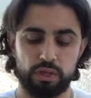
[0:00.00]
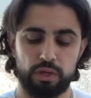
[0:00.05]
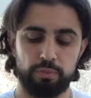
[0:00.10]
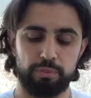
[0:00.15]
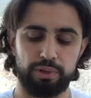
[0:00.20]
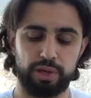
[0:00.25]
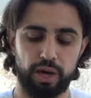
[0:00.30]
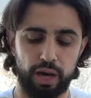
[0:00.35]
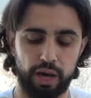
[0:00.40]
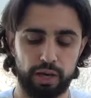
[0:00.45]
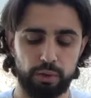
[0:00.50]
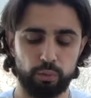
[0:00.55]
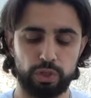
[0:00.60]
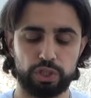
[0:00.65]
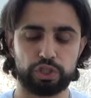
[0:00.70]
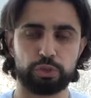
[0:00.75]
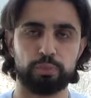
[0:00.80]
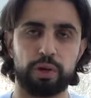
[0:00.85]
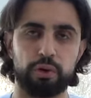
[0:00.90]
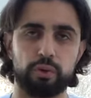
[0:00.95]
behind
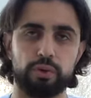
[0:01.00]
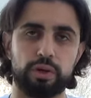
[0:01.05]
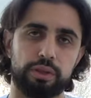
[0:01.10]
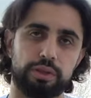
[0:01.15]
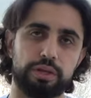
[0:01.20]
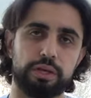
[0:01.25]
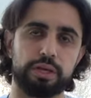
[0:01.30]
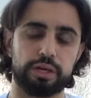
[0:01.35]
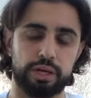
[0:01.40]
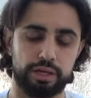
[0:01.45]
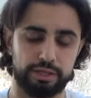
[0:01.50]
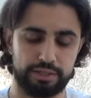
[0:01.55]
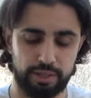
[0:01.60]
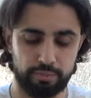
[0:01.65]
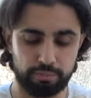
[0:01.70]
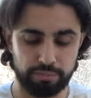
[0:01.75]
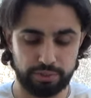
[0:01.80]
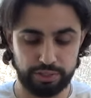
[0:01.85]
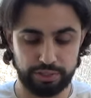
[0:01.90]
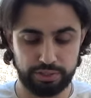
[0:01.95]
which Banu Nadir
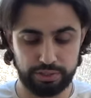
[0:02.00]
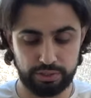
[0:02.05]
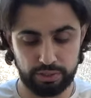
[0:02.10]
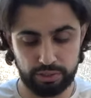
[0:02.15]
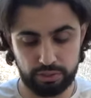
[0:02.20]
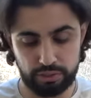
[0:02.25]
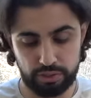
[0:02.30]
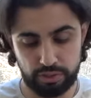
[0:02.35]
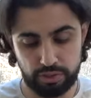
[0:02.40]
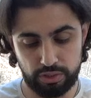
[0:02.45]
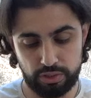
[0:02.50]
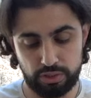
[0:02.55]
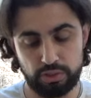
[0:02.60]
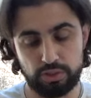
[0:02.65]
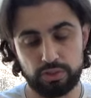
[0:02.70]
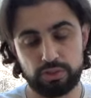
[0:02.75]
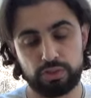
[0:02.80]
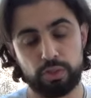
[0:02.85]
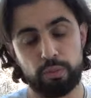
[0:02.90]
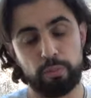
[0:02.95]
attempted
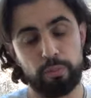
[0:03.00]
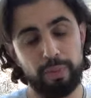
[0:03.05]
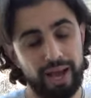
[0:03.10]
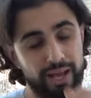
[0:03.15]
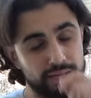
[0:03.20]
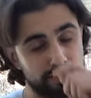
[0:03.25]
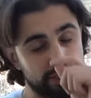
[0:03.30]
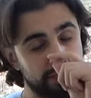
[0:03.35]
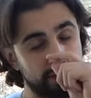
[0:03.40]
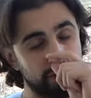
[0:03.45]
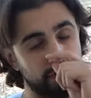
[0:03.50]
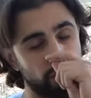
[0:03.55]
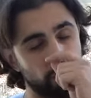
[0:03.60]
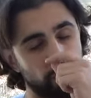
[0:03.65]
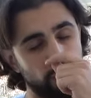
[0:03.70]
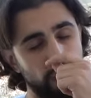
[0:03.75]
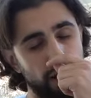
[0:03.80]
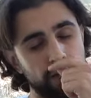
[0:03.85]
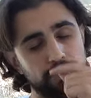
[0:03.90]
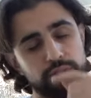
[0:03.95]
to mask the
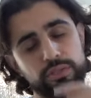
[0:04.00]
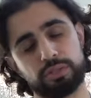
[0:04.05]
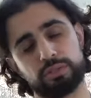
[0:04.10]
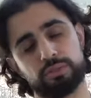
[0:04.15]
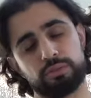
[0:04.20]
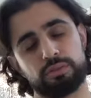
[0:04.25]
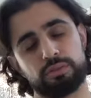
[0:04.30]
rot